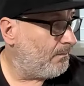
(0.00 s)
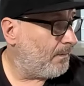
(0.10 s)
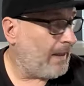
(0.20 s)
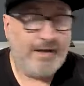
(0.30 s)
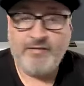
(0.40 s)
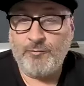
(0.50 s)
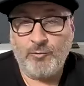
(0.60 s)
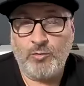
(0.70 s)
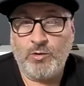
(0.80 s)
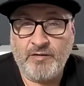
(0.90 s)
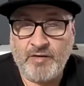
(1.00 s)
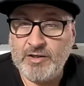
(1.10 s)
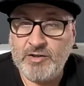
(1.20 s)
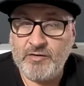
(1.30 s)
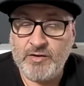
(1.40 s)
And there's other
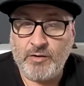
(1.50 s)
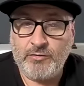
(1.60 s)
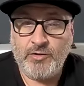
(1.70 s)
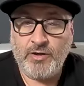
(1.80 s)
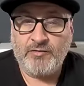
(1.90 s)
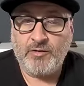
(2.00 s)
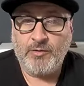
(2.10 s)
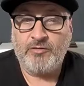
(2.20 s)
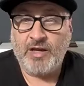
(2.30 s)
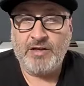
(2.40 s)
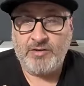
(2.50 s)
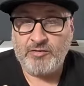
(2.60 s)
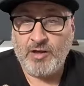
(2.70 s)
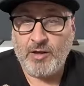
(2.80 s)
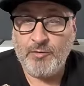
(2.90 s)
organizations that don't do that. So I'm not saying
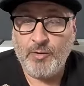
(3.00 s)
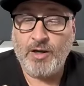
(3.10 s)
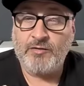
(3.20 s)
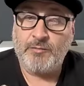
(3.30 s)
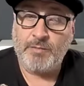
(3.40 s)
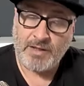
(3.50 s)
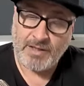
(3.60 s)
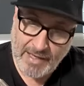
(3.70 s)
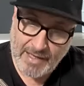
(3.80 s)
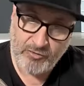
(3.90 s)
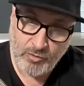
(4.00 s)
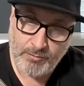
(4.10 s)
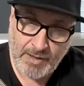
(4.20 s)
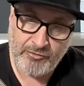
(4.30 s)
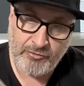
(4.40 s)
just come to us, but get into a
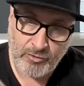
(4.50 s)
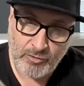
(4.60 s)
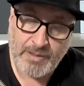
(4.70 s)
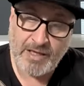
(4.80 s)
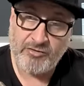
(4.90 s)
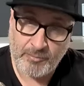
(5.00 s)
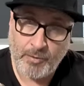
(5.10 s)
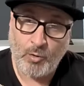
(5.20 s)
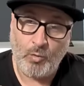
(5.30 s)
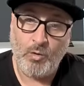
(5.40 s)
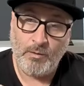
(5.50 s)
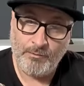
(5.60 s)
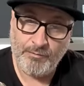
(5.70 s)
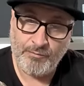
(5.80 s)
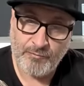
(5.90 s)
men's group, get support
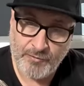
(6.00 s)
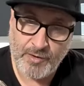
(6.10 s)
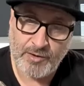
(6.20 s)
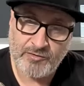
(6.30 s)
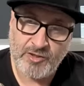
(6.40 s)
first.